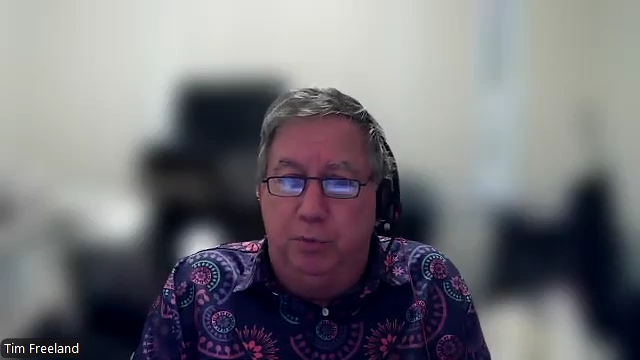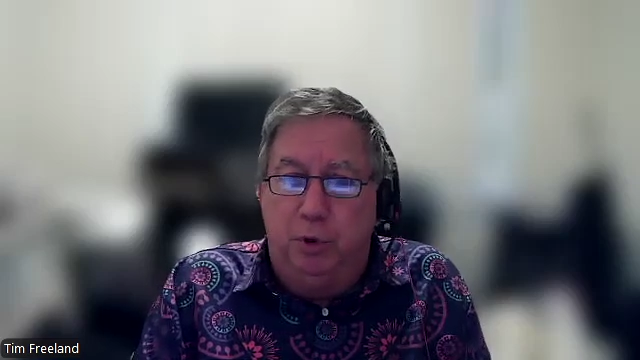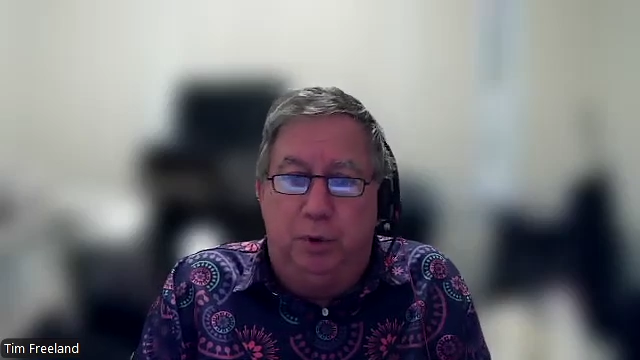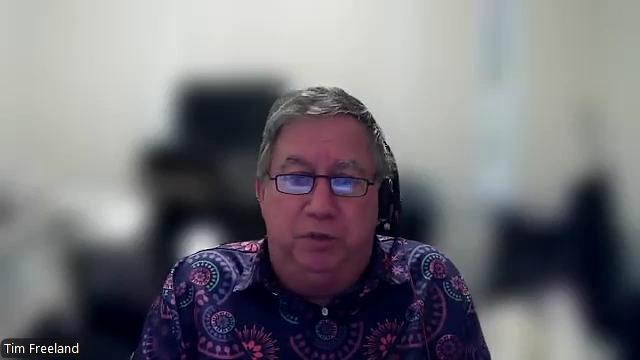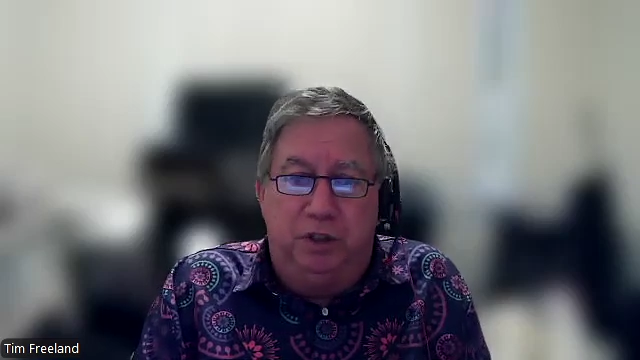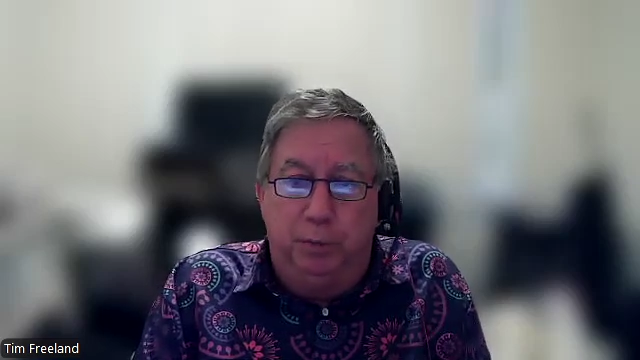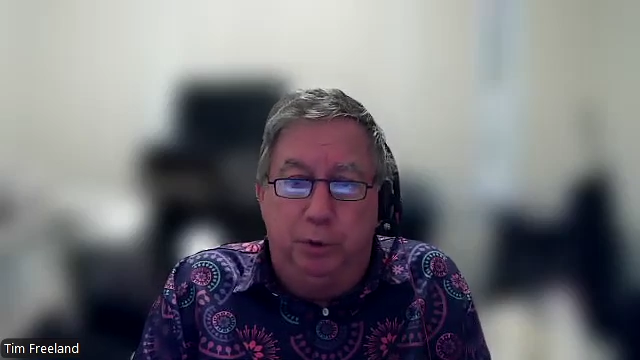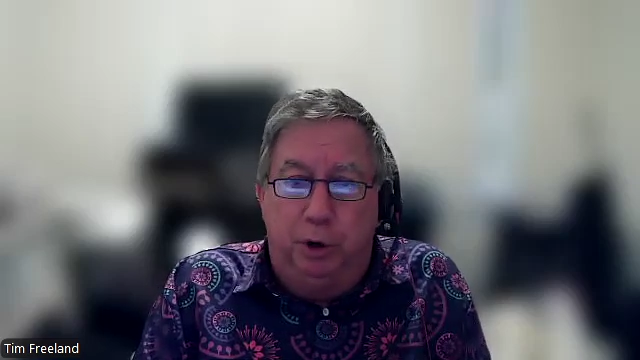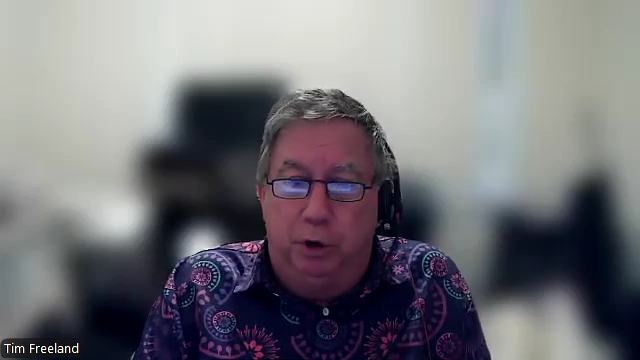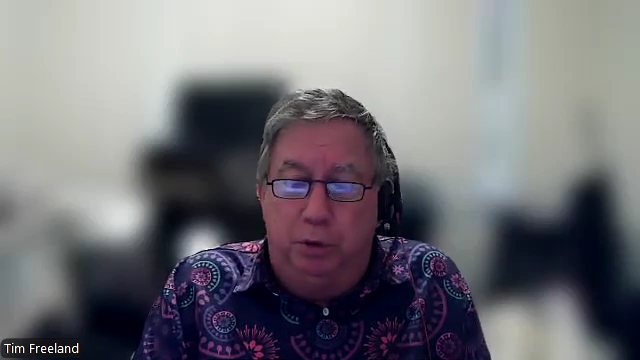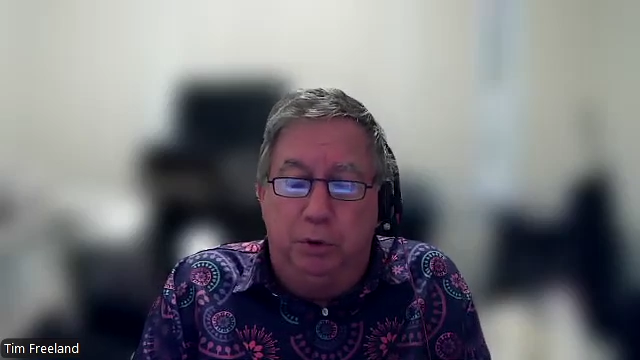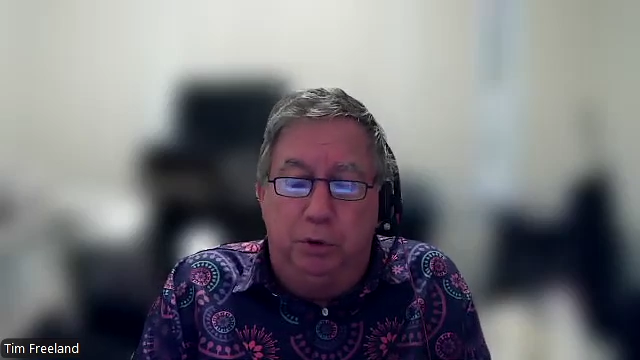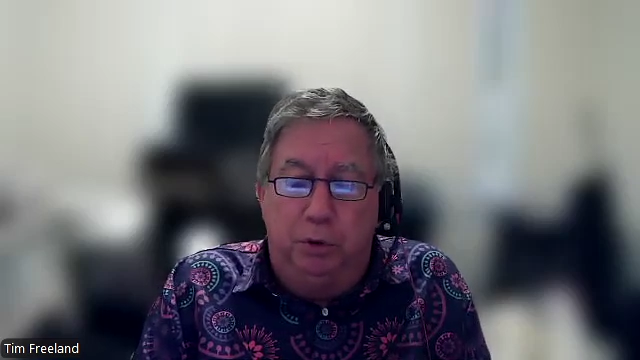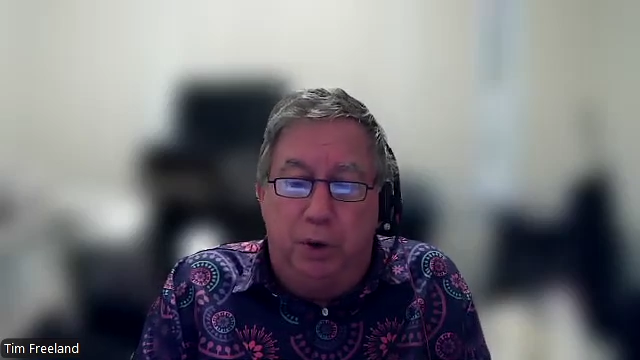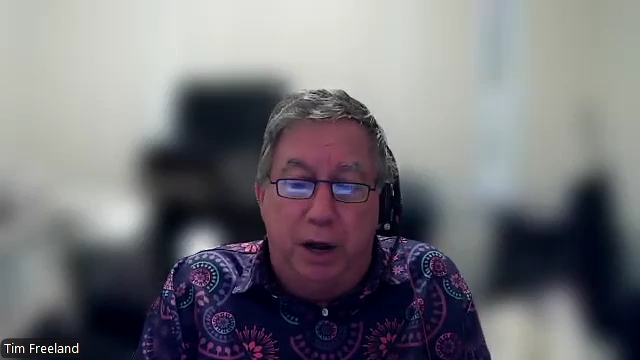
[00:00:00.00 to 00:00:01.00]
you have similar
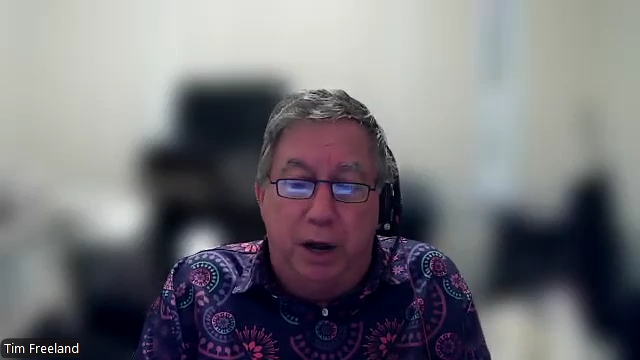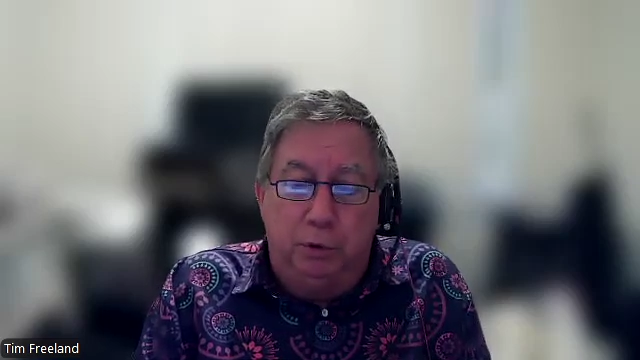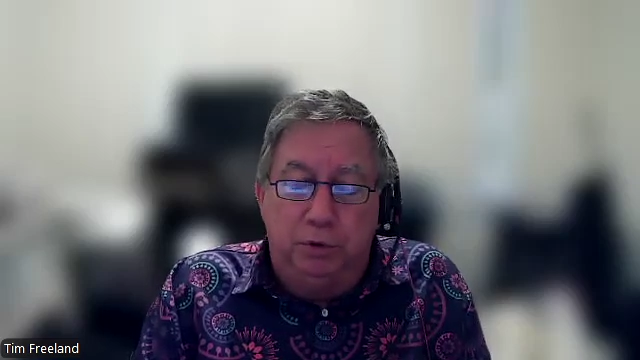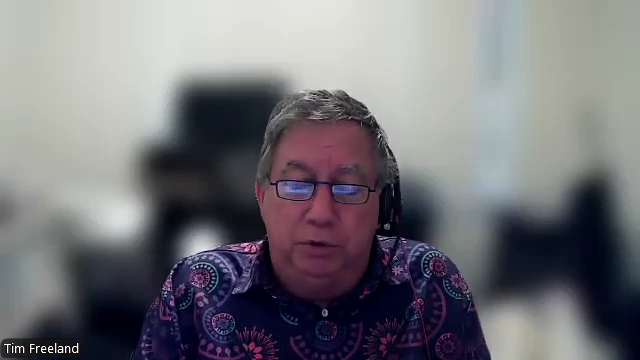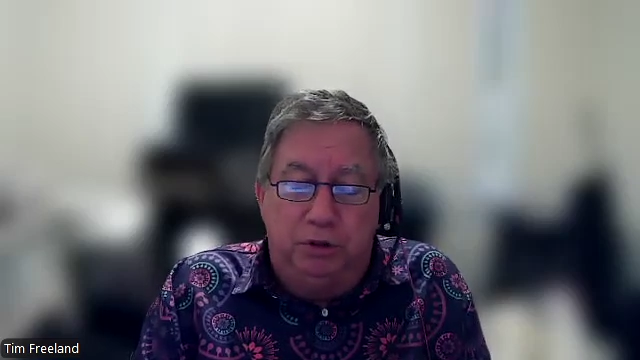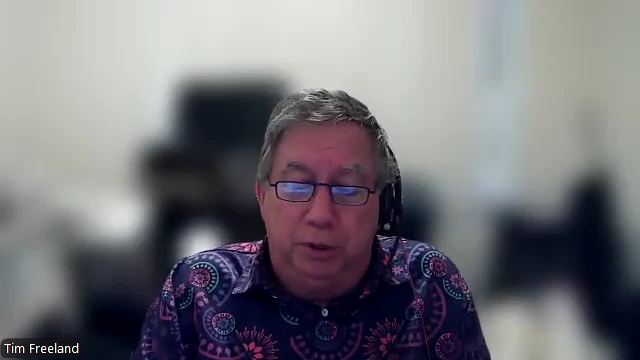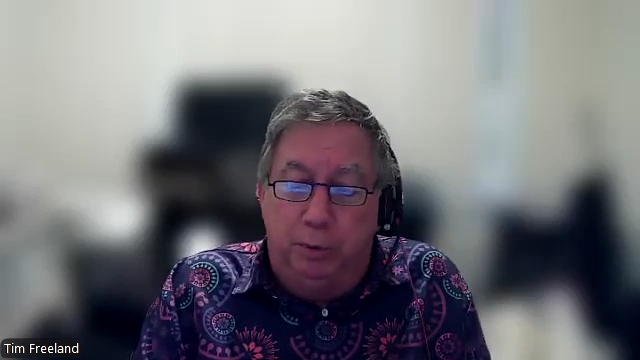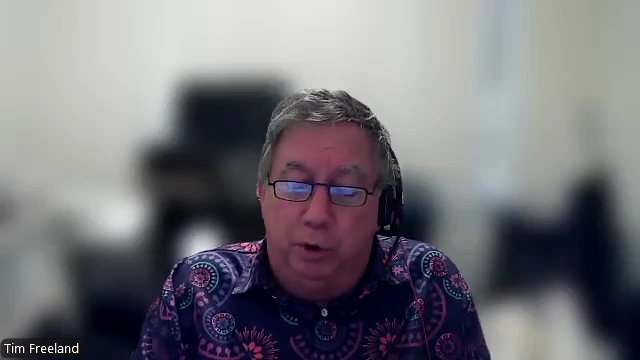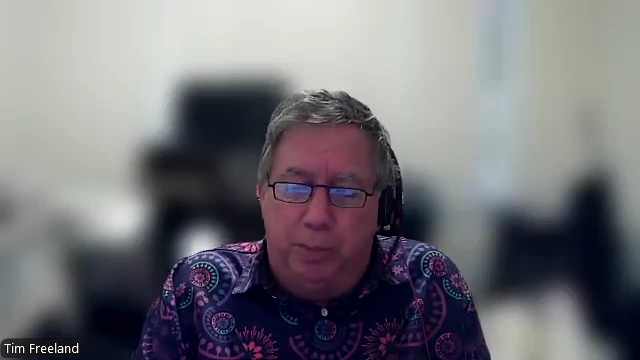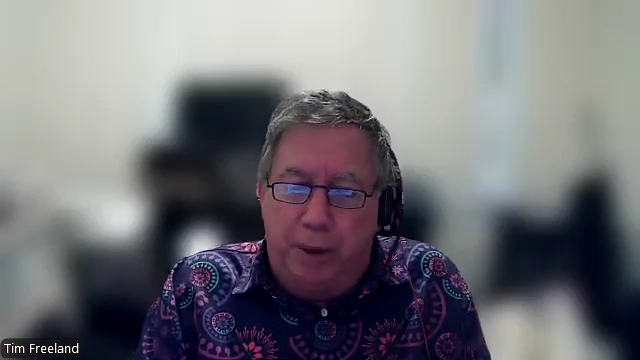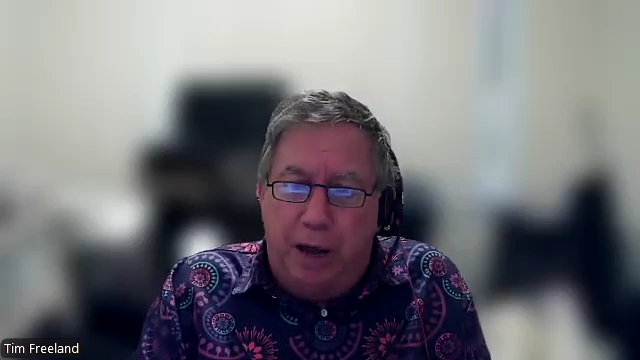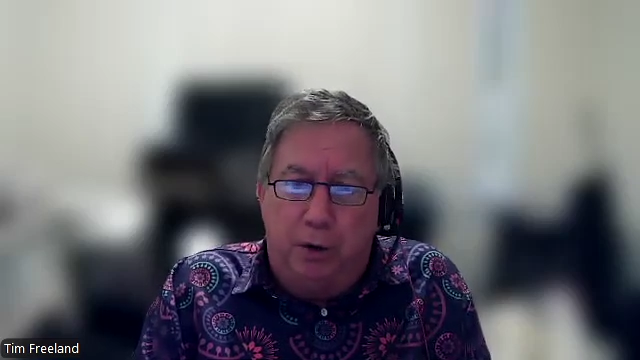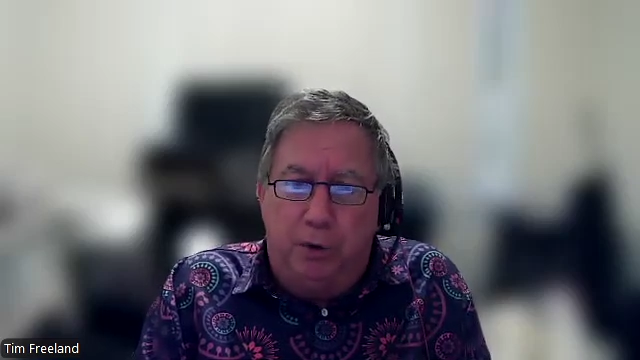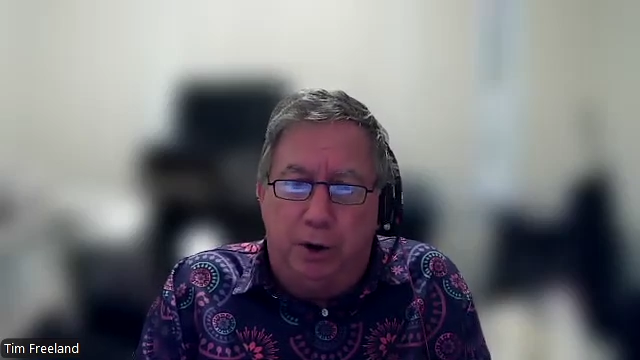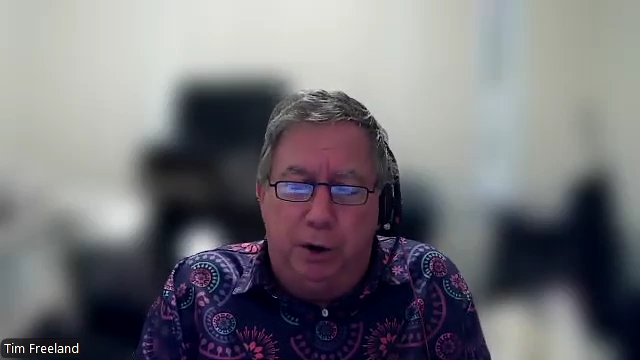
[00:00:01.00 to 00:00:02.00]
ground, similar
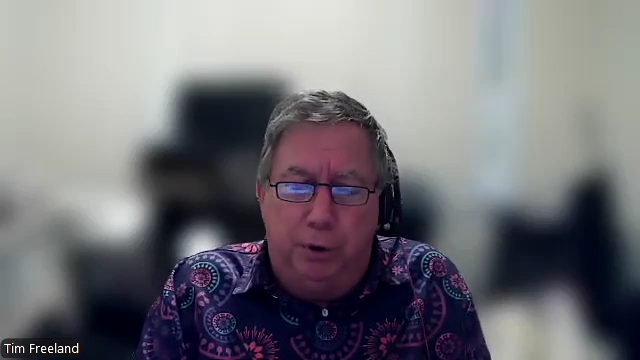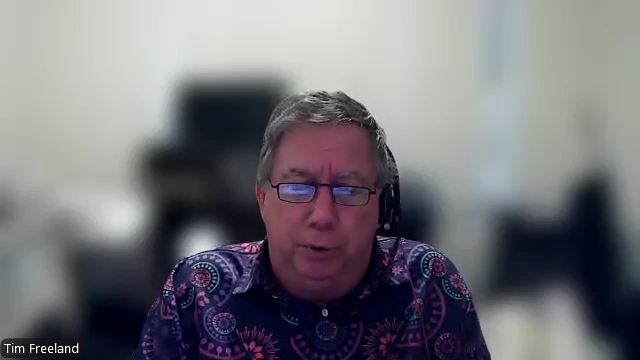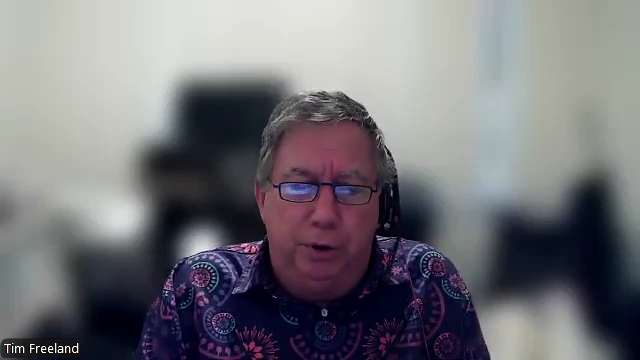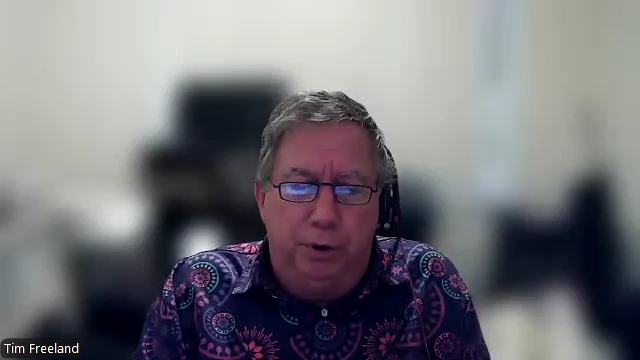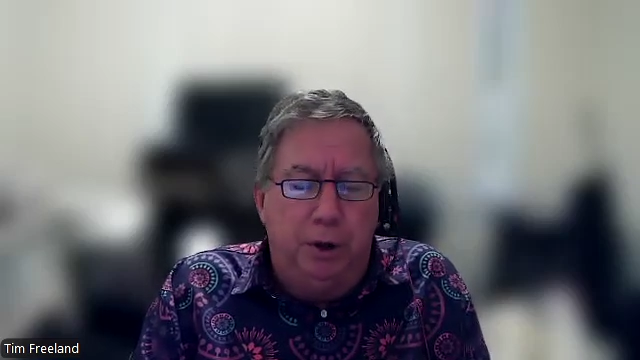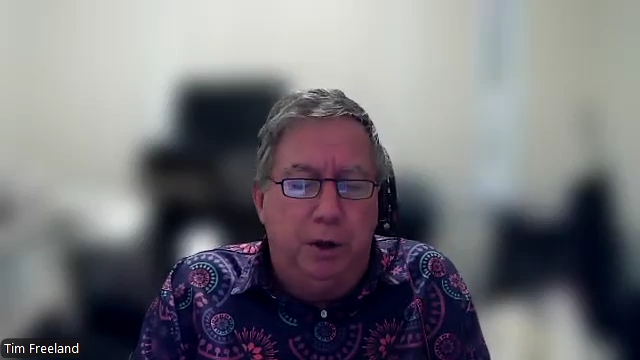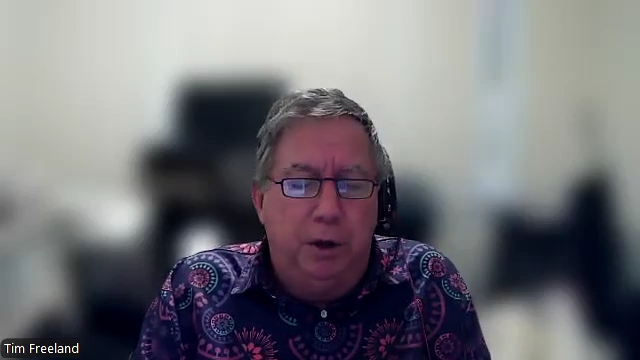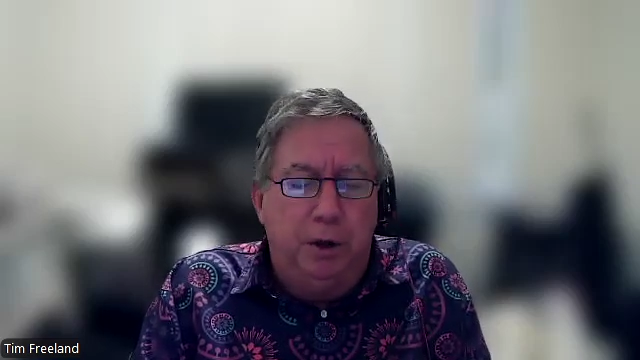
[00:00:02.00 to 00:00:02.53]
background,